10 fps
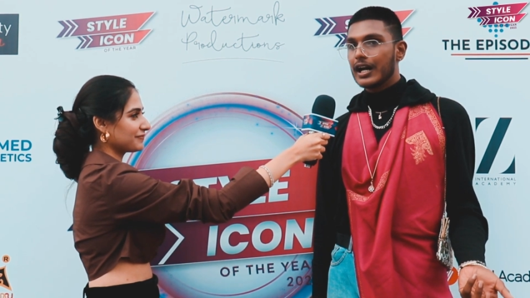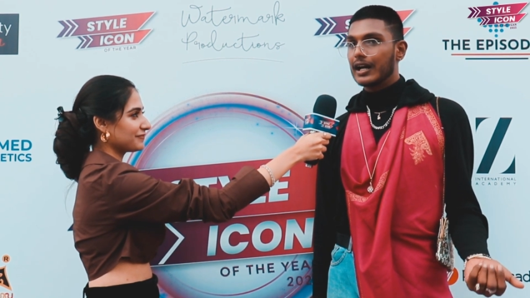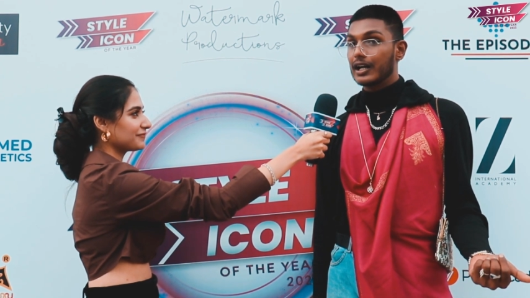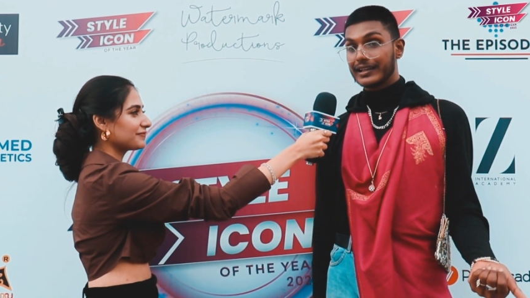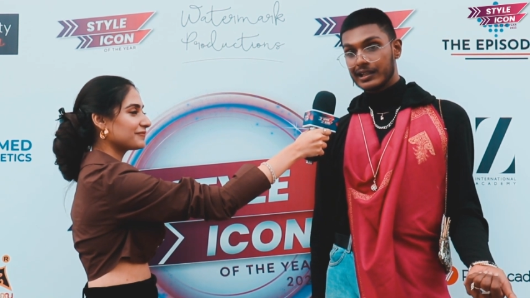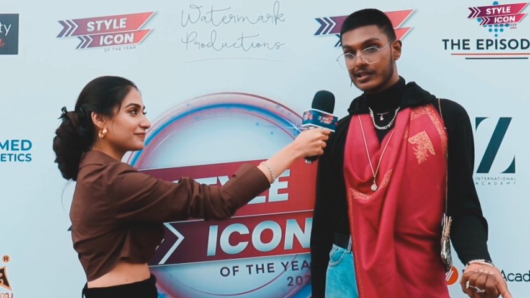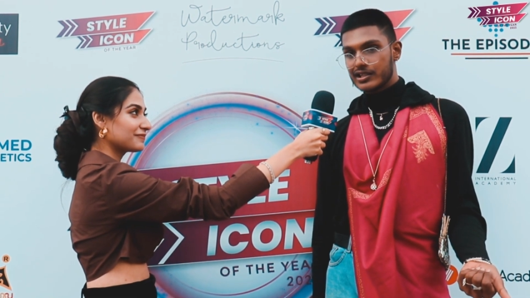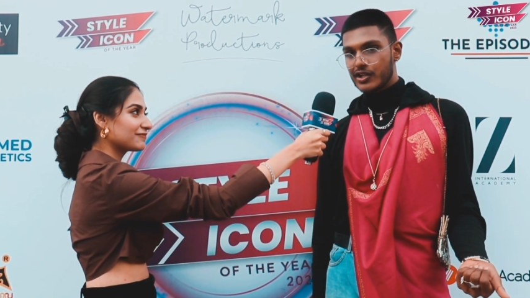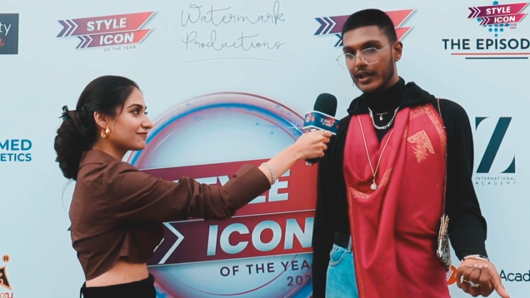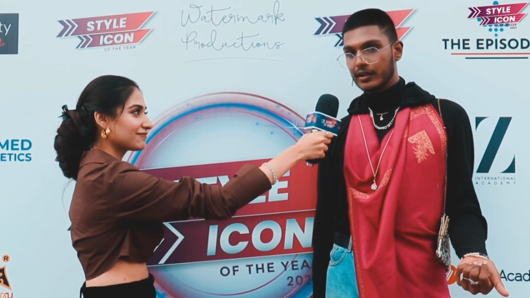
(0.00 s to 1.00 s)
Speaker 1: uh, Kendall
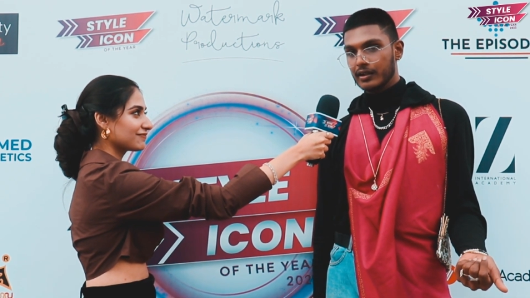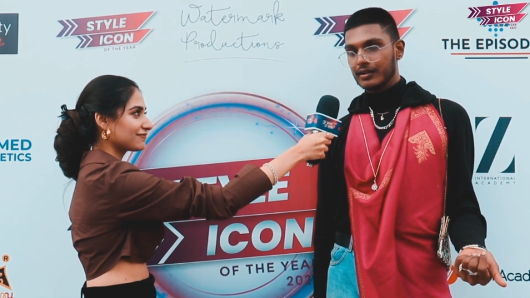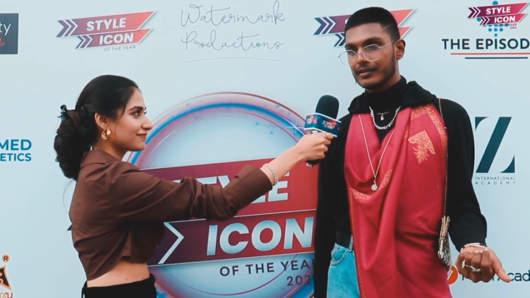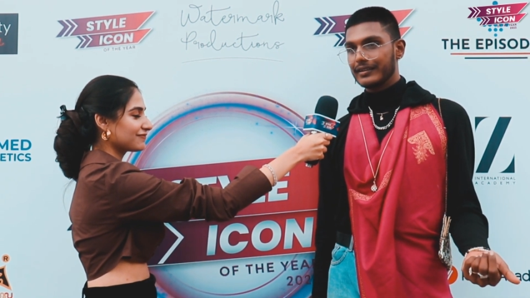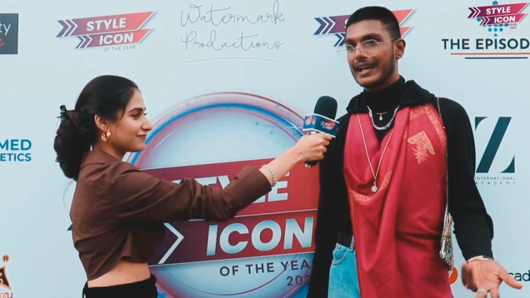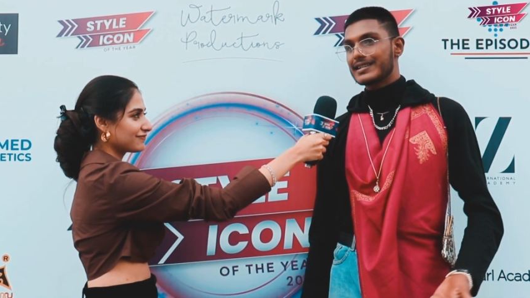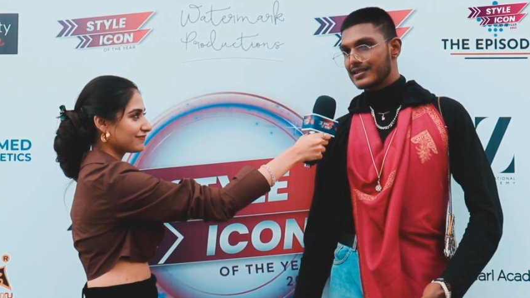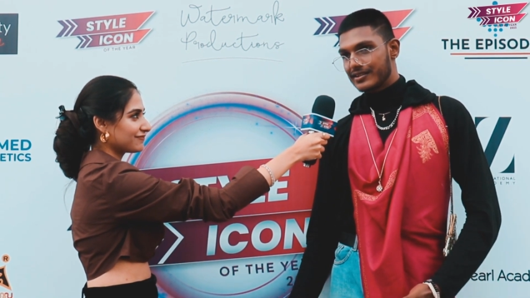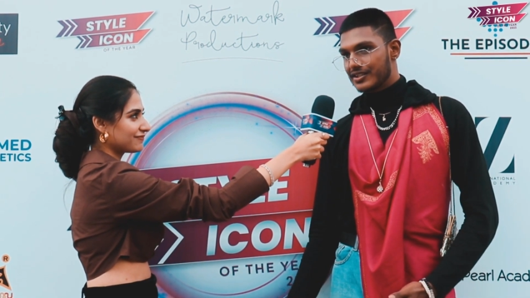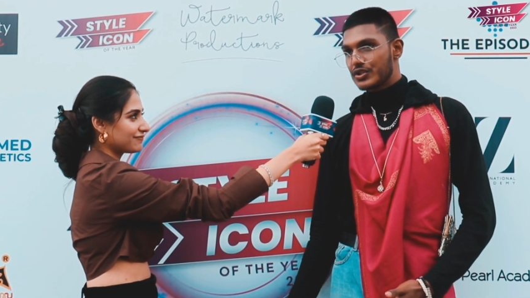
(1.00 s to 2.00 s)
Jenner,
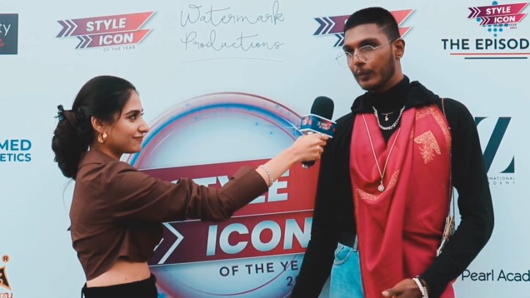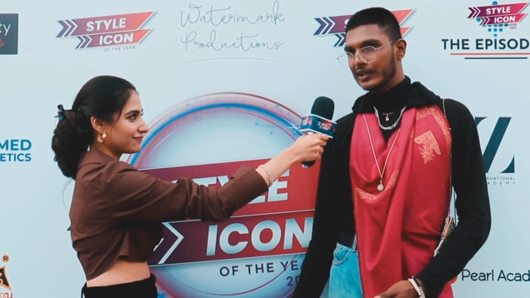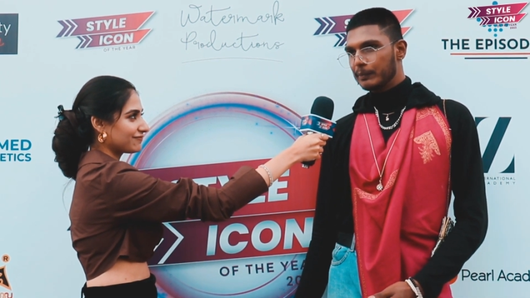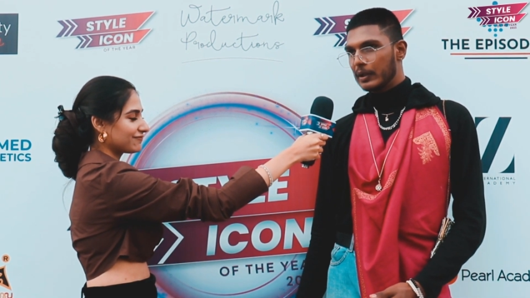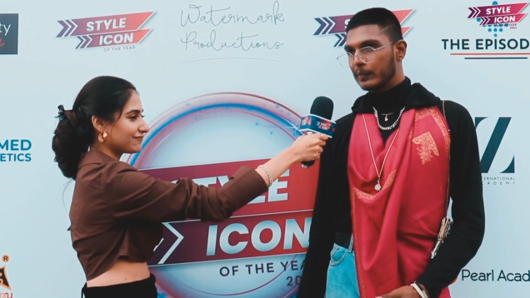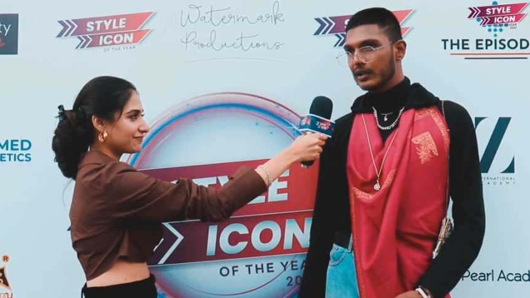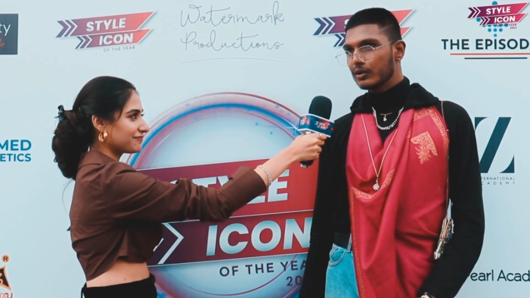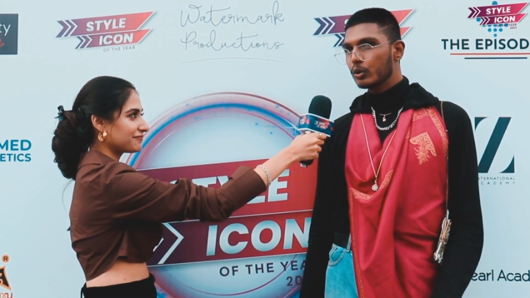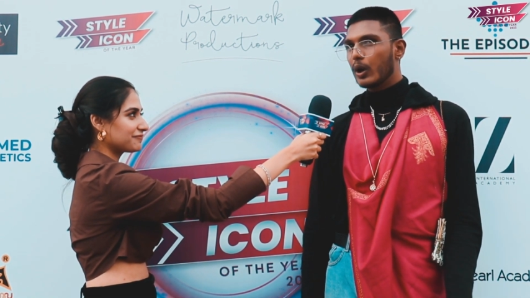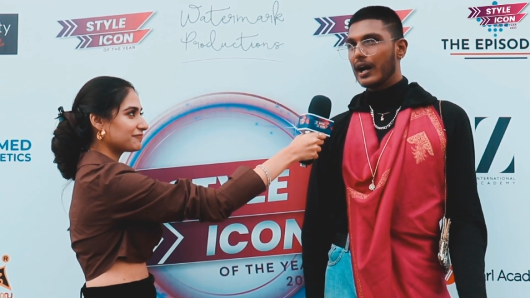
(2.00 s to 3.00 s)
etc. So many people
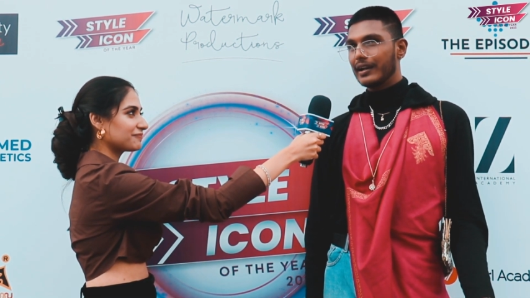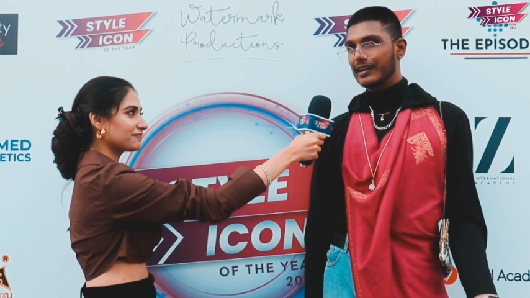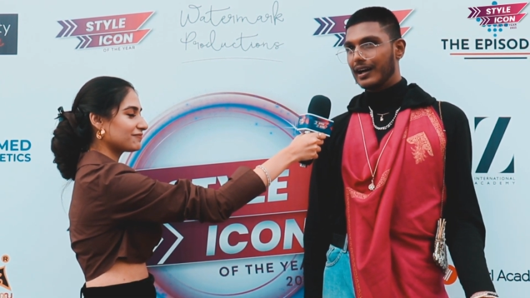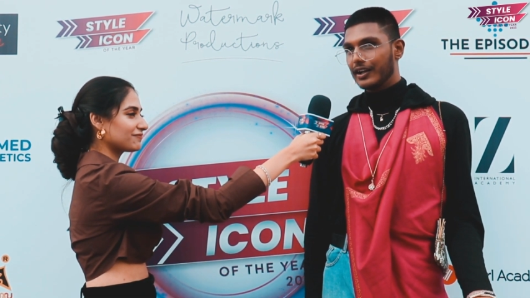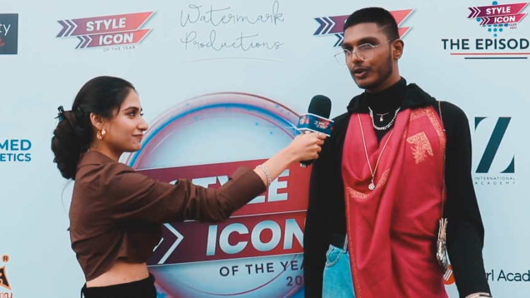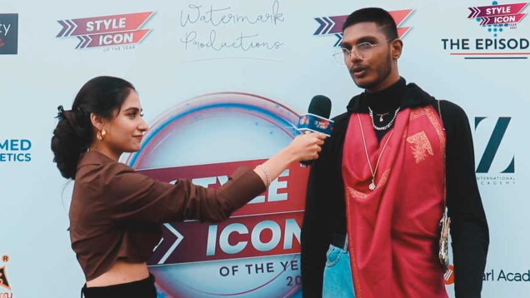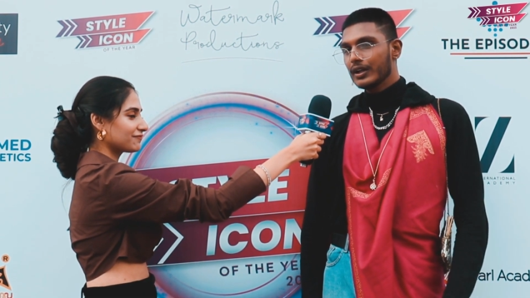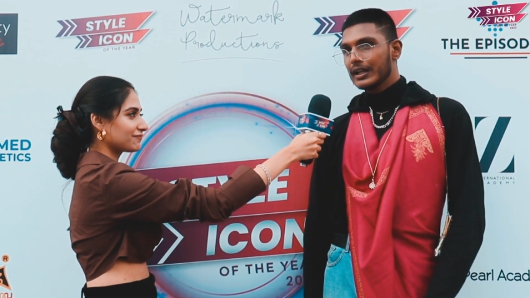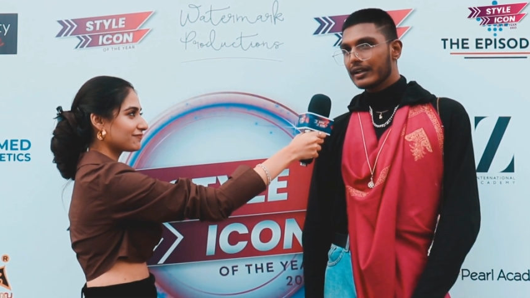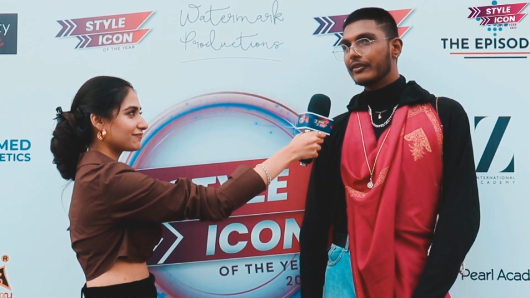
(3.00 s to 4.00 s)
who are, uh, you know,
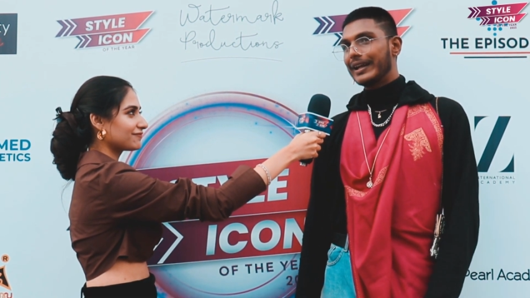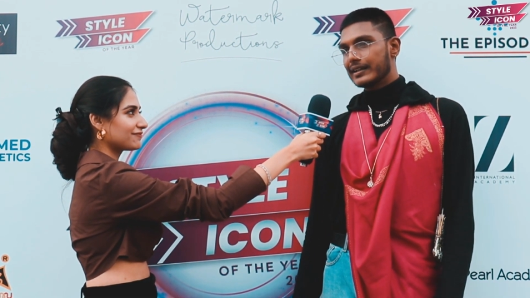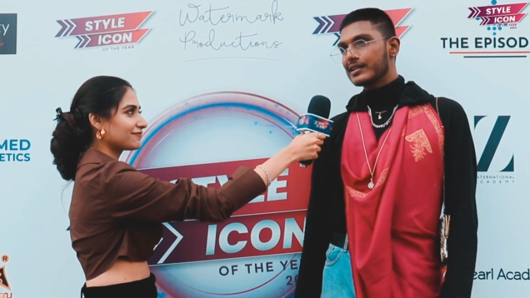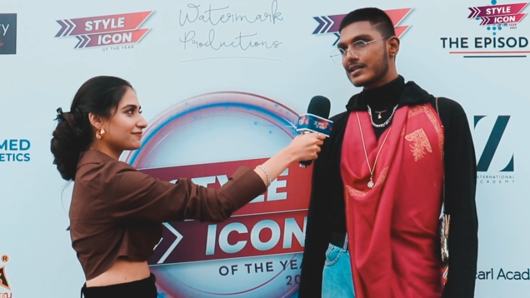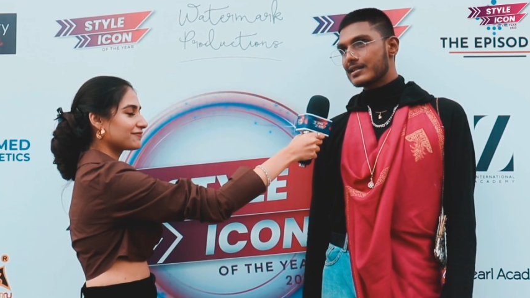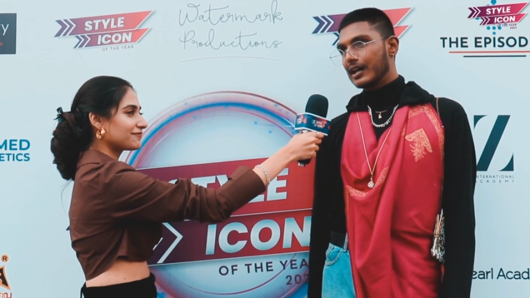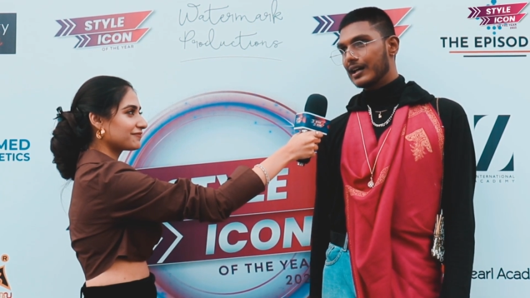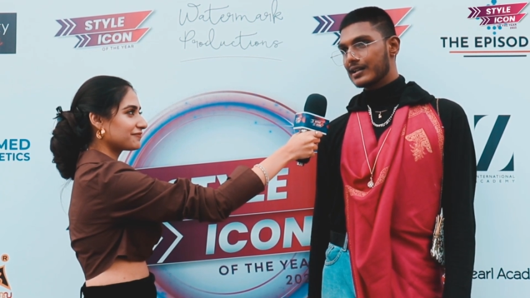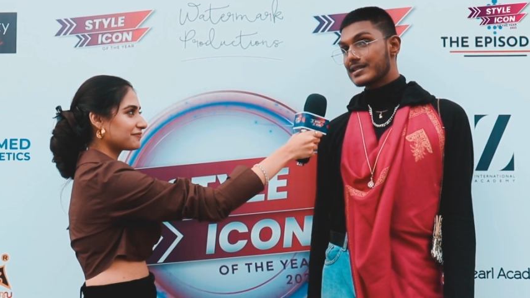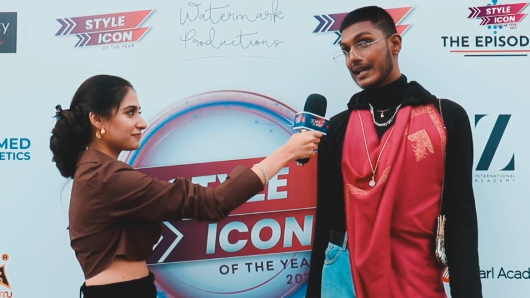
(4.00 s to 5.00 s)
creating uh,
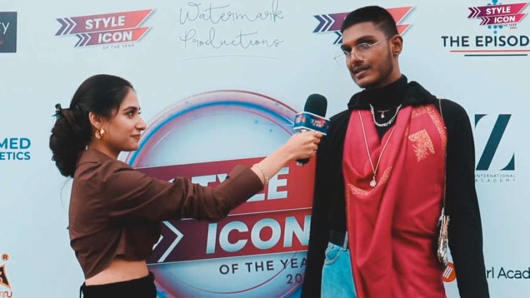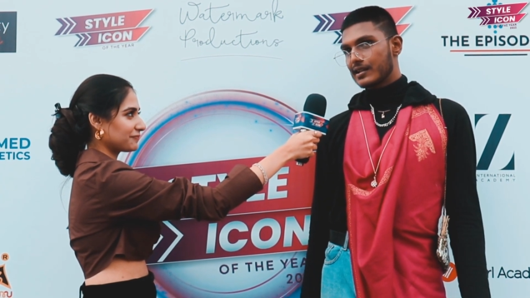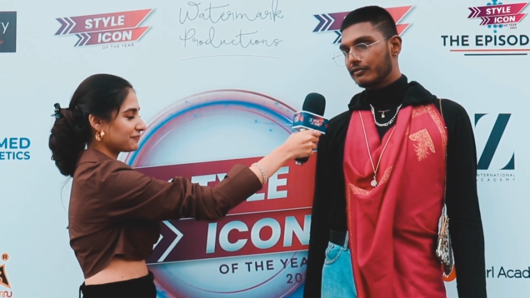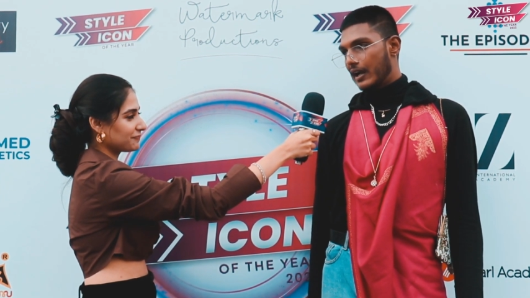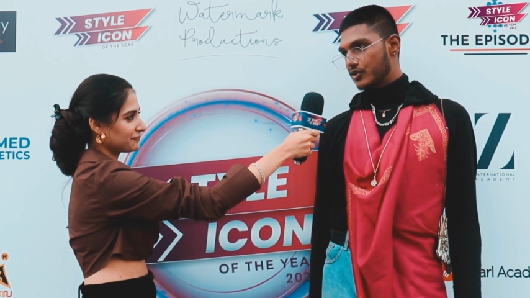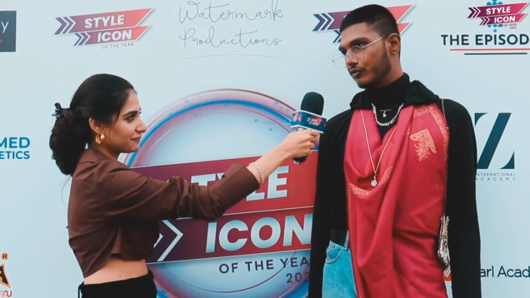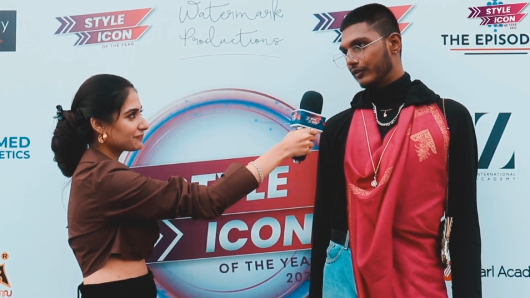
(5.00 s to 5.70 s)
sense in fashion